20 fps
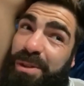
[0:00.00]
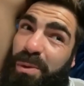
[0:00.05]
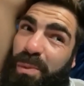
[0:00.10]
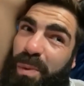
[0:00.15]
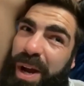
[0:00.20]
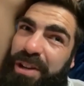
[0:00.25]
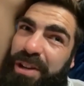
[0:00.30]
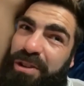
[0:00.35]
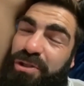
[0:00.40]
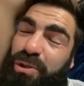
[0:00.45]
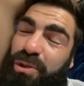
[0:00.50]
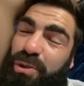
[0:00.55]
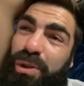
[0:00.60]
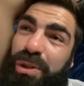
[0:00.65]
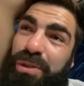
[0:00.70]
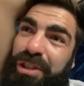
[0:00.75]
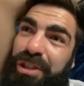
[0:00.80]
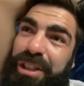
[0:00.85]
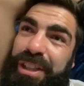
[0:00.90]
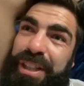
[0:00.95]
The weather is
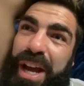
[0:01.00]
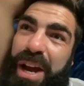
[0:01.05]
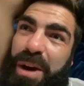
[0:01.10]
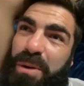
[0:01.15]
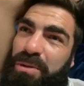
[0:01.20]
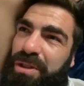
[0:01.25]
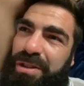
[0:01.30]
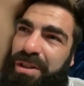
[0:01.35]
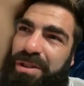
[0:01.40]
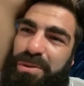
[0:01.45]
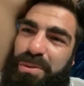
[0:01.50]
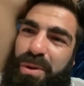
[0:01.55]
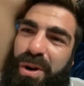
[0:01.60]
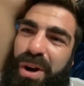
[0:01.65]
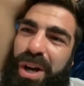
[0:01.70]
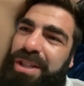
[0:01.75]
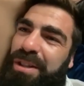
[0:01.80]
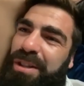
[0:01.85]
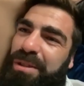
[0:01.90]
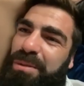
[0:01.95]
good right now. It's not too
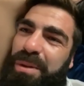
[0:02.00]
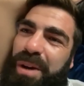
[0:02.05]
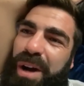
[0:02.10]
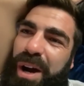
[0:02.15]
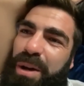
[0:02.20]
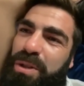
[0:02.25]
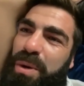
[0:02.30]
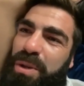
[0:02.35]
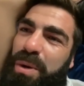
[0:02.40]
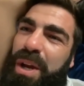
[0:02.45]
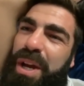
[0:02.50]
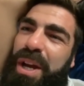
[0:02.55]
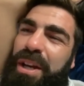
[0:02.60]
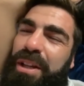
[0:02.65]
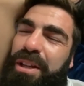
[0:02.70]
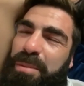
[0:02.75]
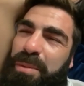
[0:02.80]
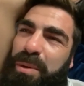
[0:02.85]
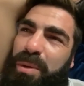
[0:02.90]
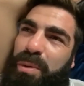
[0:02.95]
hot, it's not too cold. So
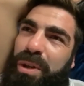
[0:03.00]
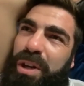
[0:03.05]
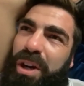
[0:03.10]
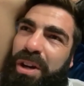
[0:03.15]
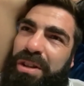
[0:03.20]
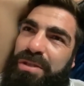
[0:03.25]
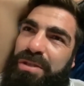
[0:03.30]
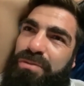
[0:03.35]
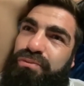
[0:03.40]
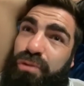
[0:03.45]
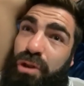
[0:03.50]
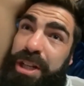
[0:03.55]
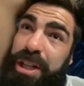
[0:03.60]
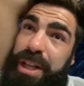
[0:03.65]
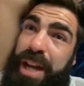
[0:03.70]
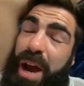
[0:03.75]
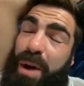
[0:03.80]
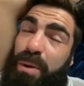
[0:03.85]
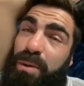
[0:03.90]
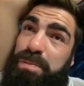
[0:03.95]
to be quite honest, right
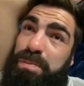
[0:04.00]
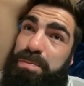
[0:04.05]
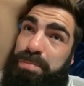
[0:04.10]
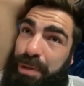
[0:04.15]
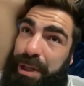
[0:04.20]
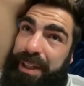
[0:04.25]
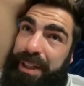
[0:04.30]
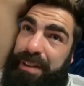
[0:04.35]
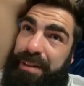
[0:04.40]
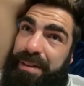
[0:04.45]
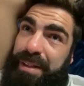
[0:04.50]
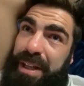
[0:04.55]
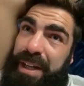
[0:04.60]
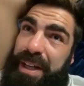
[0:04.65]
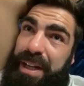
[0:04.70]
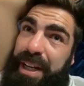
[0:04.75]
now it's brilliant.